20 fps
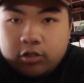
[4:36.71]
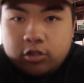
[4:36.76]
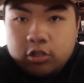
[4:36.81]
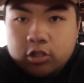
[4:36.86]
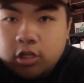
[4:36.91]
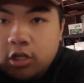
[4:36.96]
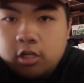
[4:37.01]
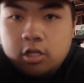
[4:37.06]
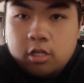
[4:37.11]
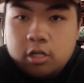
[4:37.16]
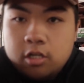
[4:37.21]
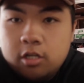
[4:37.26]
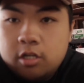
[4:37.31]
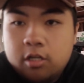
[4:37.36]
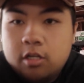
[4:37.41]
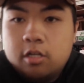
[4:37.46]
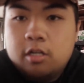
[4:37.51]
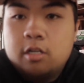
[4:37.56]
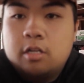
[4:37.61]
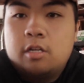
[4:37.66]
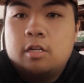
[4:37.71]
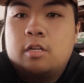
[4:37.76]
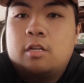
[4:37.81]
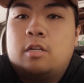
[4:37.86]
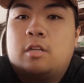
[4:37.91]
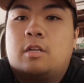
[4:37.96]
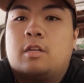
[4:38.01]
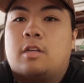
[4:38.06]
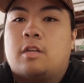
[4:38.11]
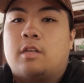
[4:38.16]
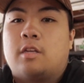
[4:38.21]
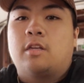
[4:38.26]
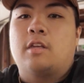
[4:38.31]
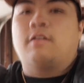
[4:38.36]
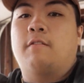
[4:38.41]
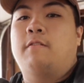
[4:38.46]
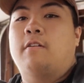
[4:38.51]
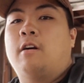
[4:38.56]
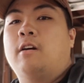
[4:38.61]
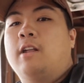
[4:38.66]
Shit.
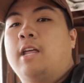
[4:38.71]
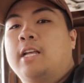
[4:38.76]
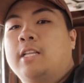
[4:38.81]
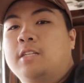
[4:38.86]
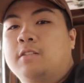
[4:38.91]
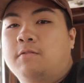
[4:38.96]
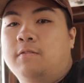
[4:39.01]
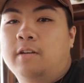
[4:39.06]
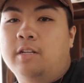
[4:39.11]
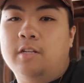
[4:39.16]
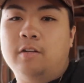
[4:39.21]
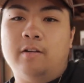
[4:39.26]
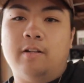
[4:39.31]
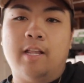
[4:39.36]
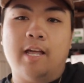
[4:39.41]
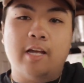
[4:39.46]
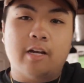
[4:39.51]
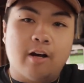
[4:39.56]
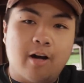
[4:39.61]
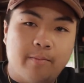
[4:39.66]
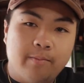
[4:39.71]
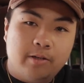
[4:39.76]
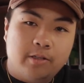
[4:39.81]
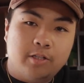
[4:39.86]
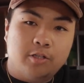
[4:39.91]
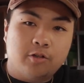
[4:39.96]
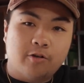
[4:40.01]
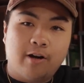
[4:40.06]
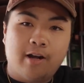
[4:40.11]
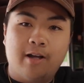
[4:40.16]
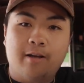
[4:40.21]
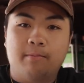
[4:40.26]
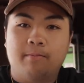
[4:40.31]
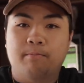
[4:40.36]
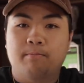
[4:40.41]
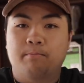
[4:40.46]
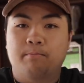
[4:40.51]
If y'all like this video, like, comment, and subscribe.